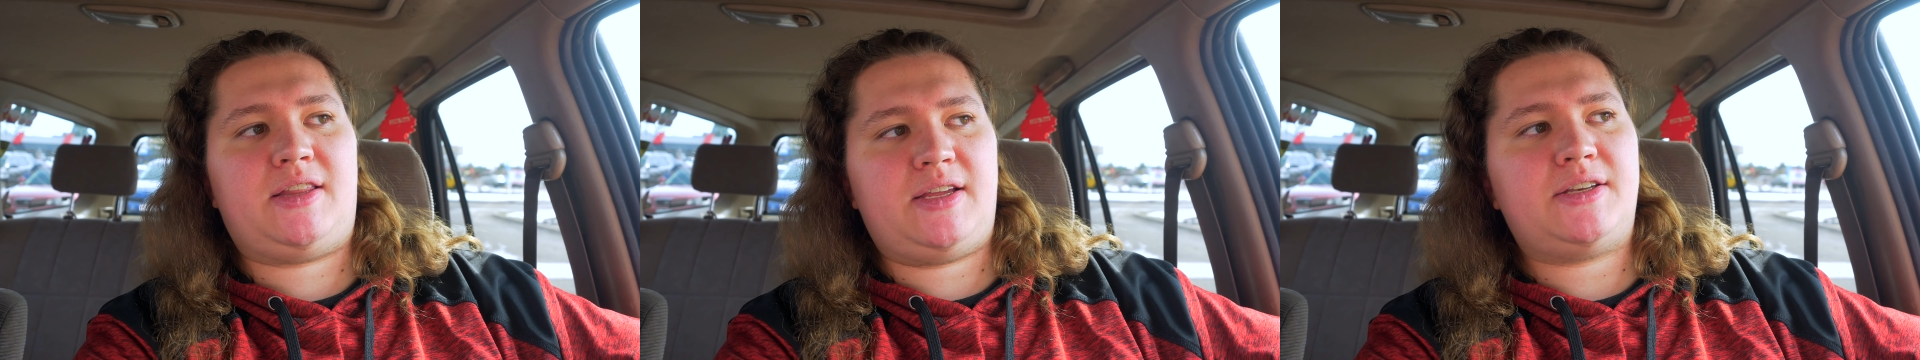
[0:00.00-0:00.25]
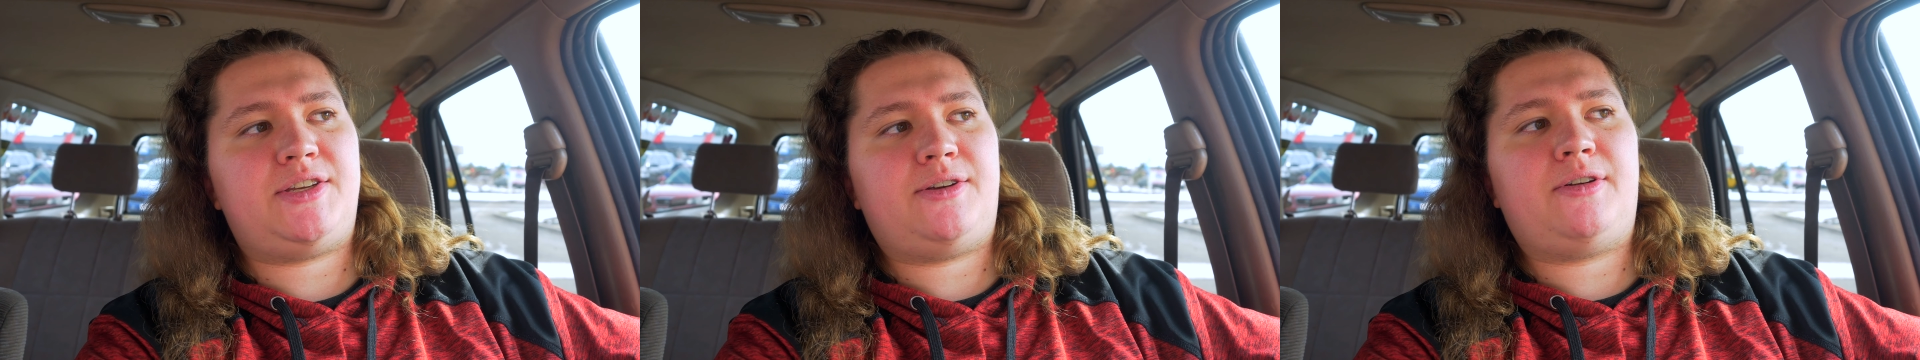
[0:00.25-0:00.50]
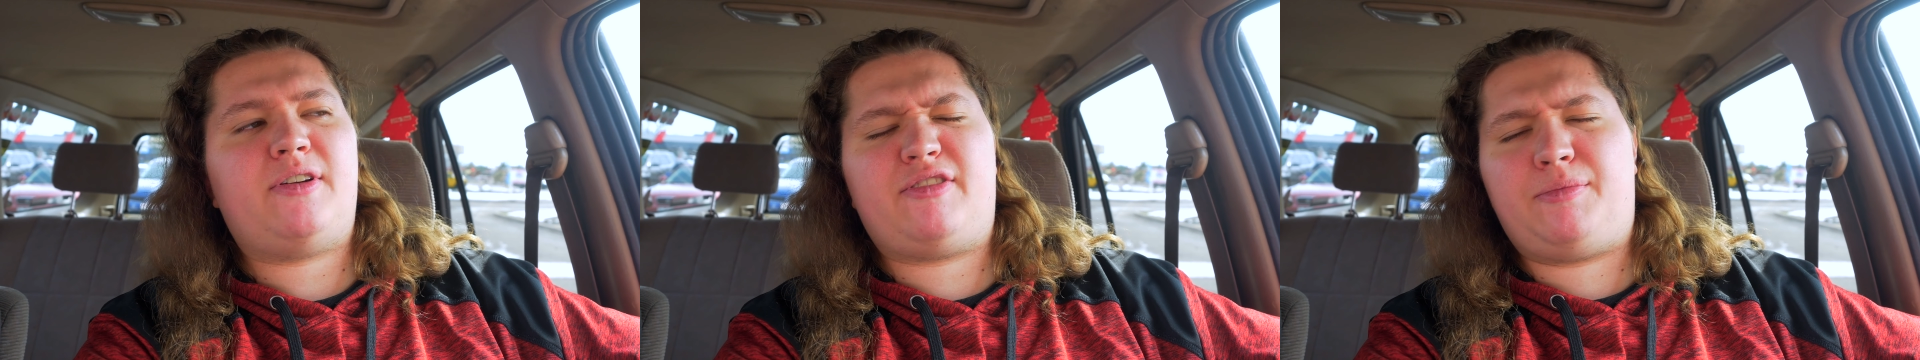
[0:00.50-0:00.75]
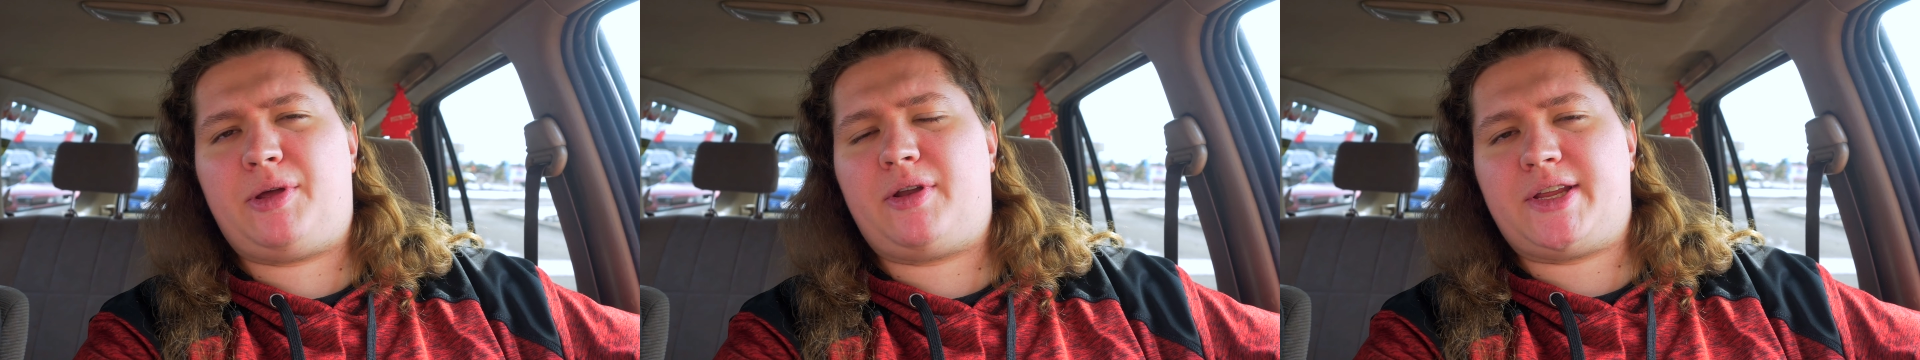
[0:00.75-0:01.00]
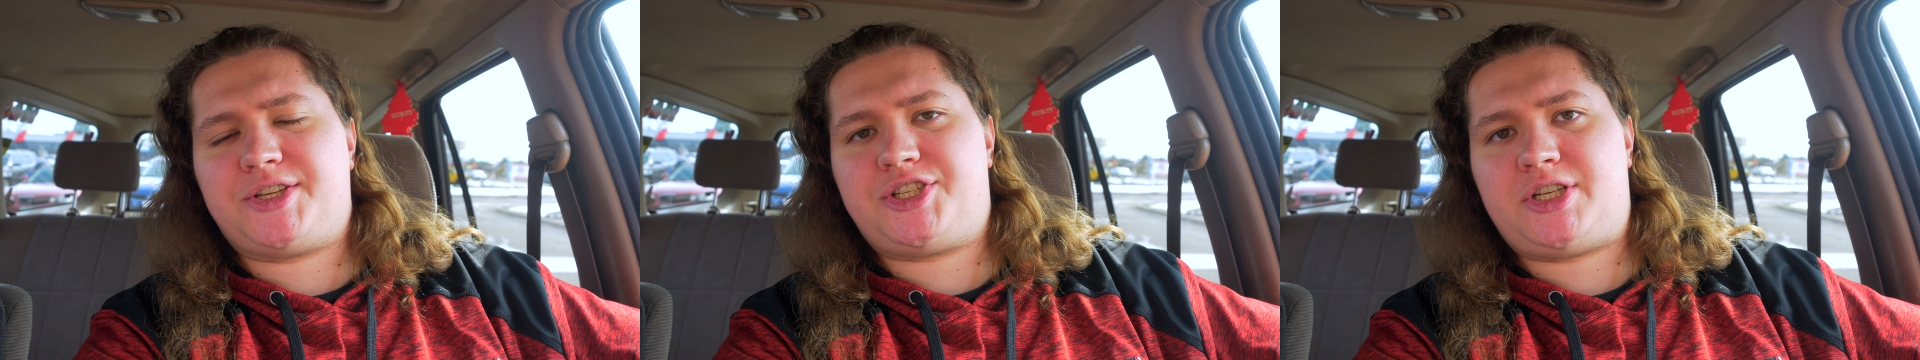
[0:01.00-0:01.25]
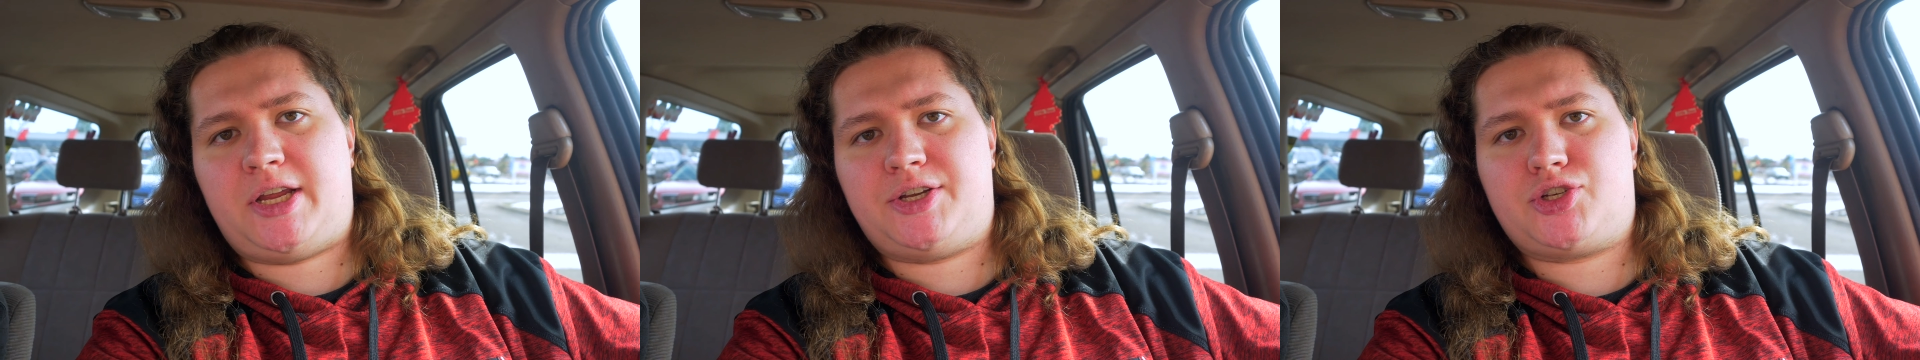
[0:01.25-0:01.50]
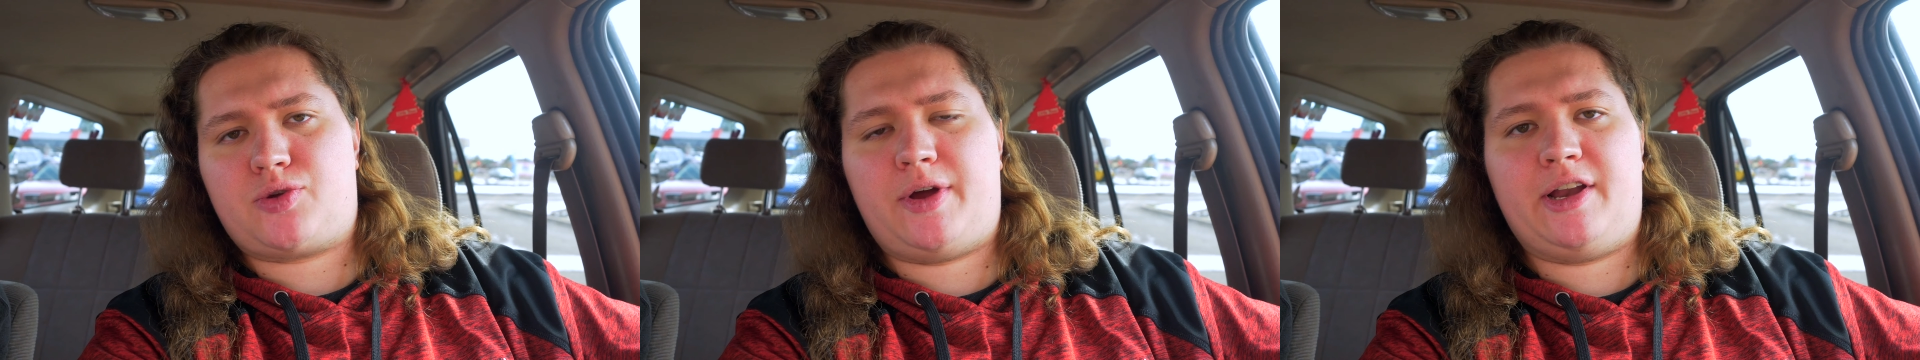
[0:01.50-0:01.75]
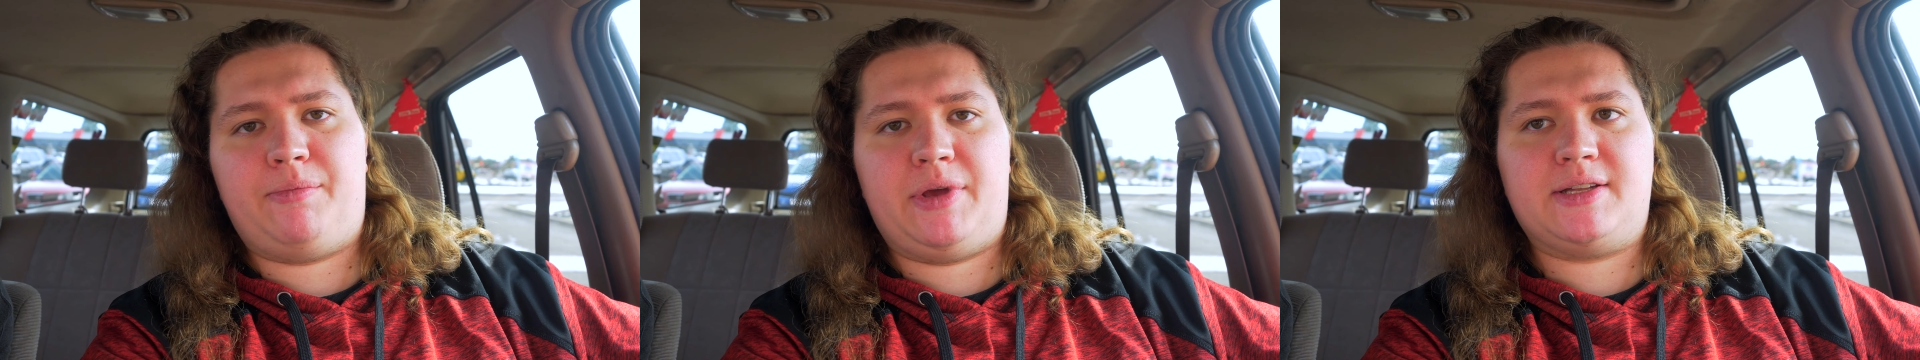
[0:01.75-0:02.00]
The interior of the building has changed
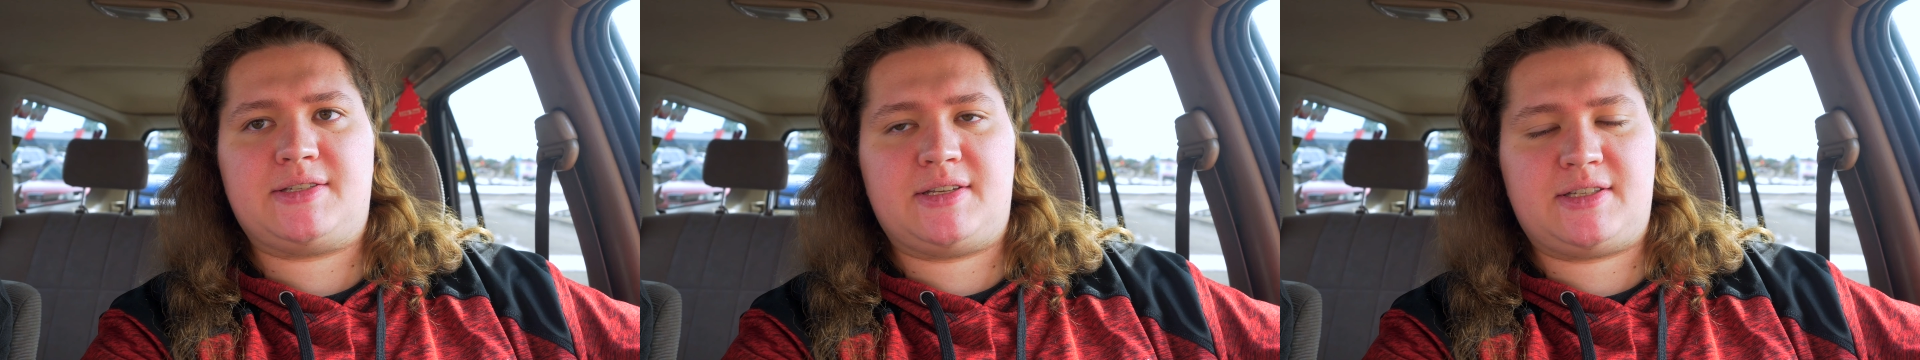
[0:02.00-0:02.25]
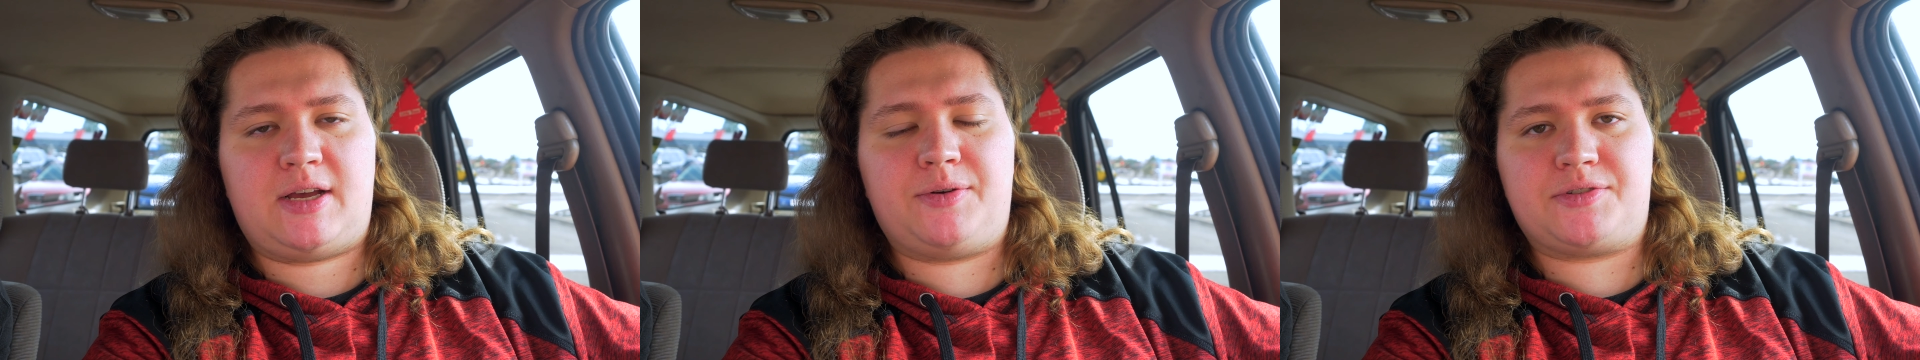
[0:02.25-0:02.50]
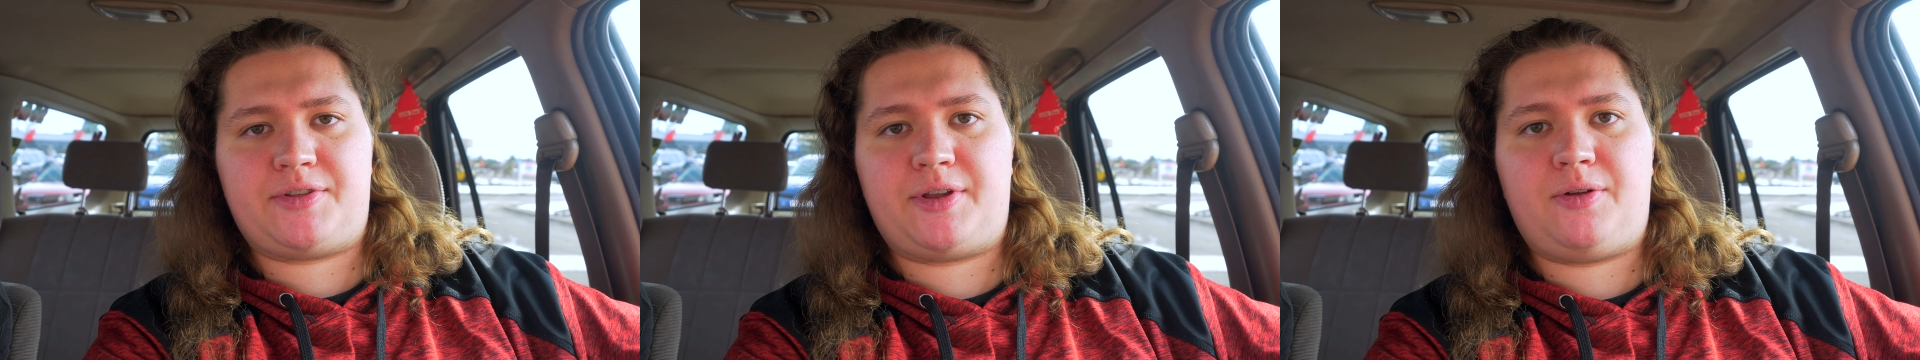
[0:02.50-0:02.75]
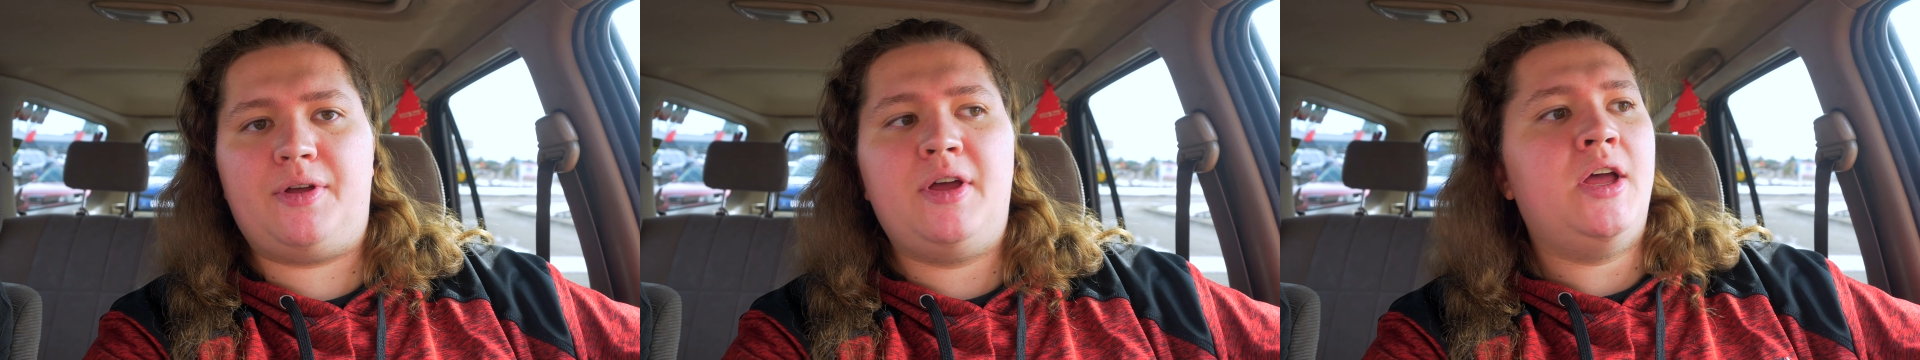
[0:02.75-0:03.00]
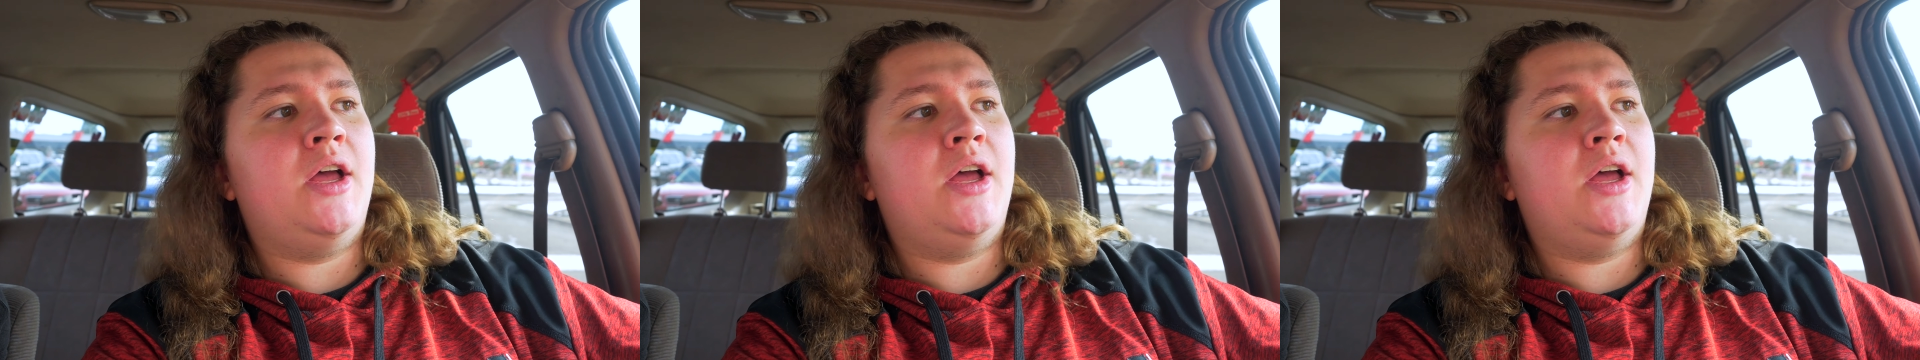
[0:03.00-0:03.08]
quite a bit since I was little,